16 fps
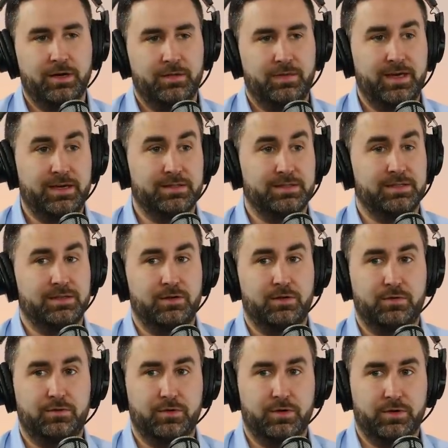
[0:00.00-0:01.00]
they can send
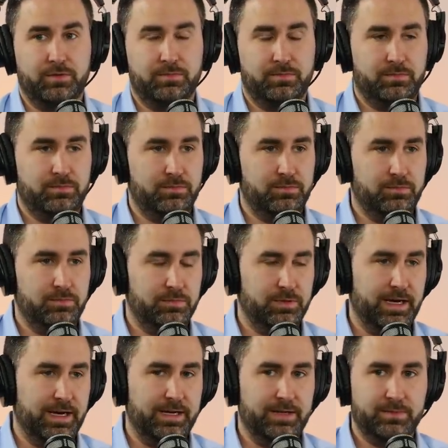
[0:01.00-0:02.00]
over
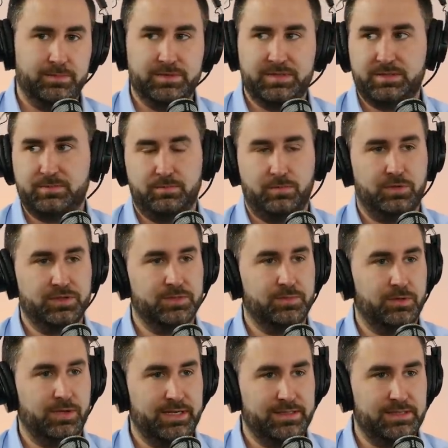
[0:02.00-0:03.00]
labs,
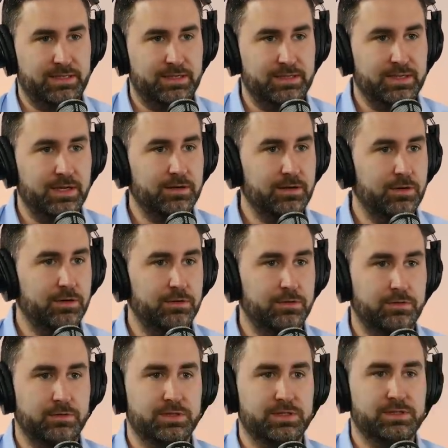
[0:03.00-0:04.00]
multiple ICD 10
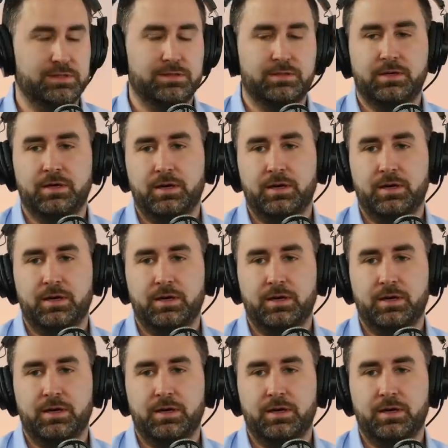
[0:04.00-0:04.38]
codes,